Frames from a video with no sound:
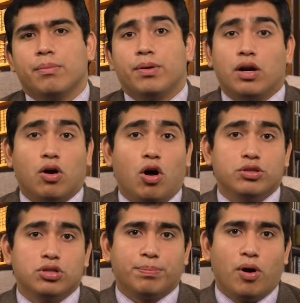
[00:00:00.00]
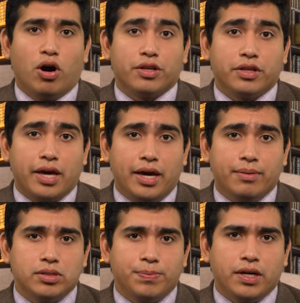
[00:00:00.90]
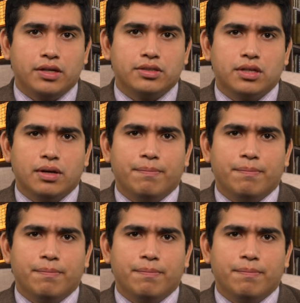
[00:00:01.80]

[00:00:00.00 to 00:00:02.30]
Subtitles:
but not all took part in the games because